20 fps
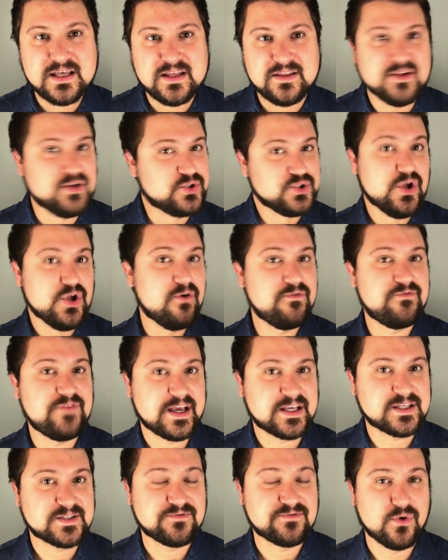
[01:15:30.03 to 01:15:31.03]
there's no
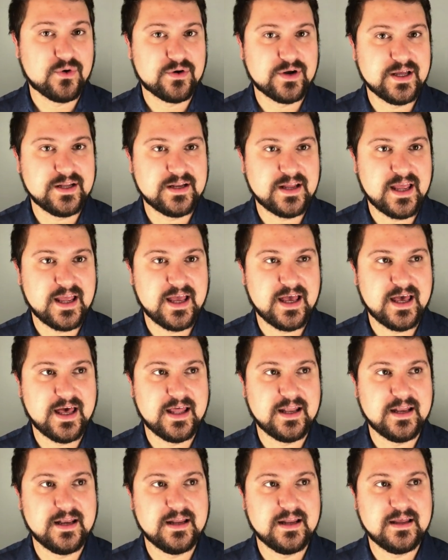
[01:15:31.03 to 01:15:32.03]
fix for it,
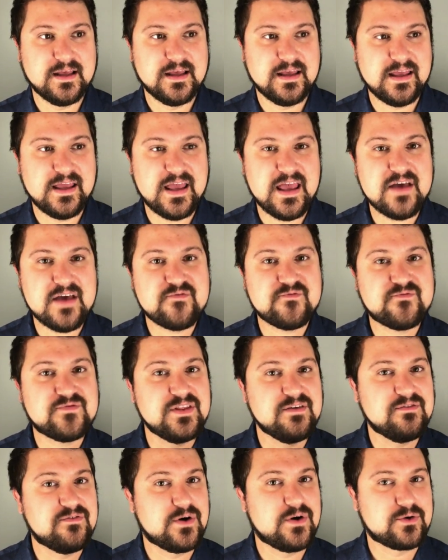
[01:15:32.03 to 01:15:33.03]
and if
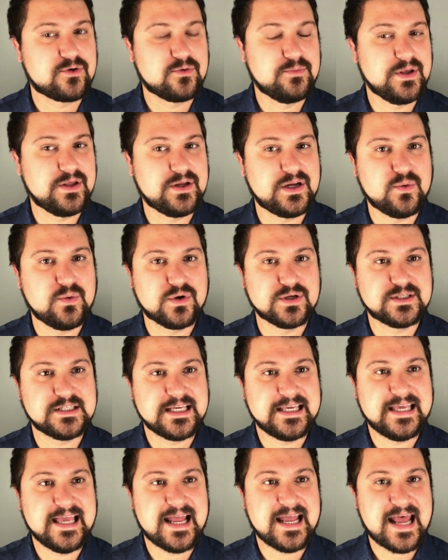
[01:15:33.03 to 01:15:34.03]
the vulnerability were to
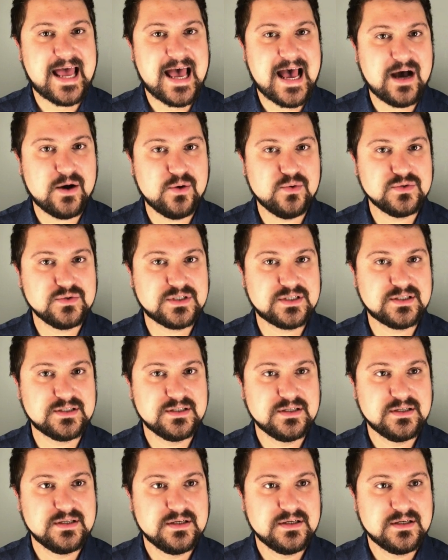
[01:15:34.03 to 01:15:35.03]
get out,
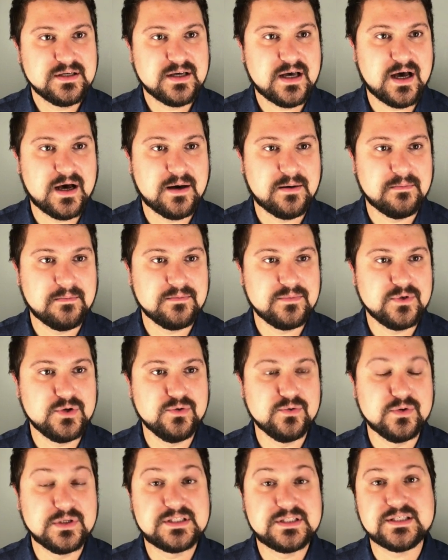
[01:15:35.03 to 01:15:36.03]

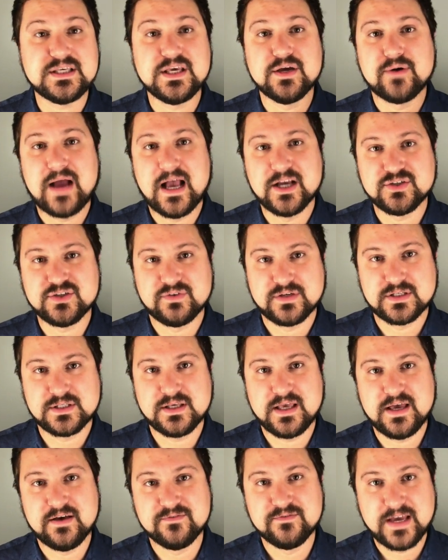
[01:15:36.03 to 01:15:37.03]
you would see a rash
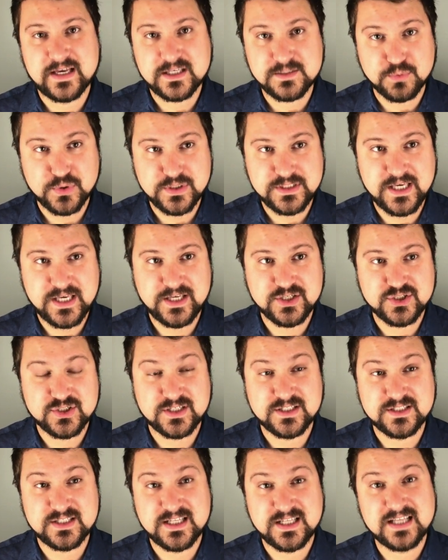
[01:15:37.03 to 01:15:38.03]
of
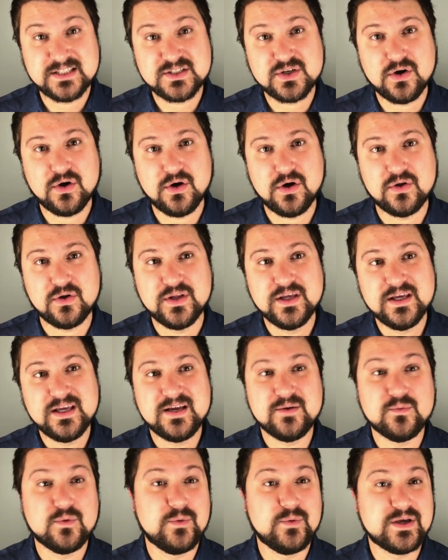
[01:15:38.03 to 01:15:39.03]
exploitations, and that's called,
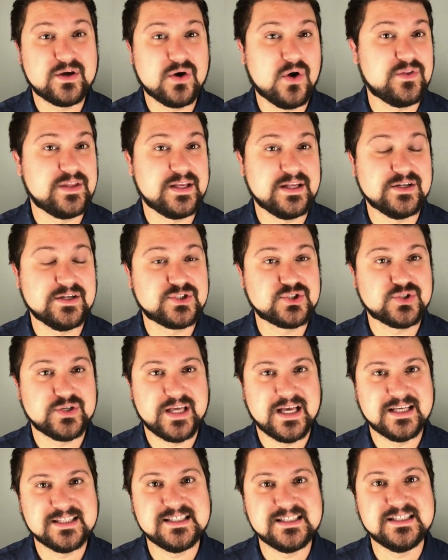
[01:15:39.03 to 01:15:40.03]
what we call in the industry,
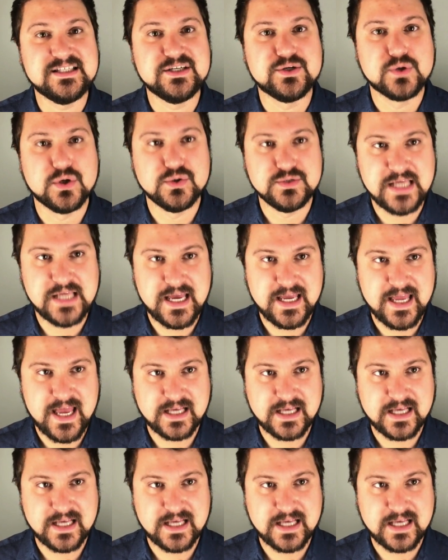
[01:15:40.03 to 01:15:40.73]
a zero-day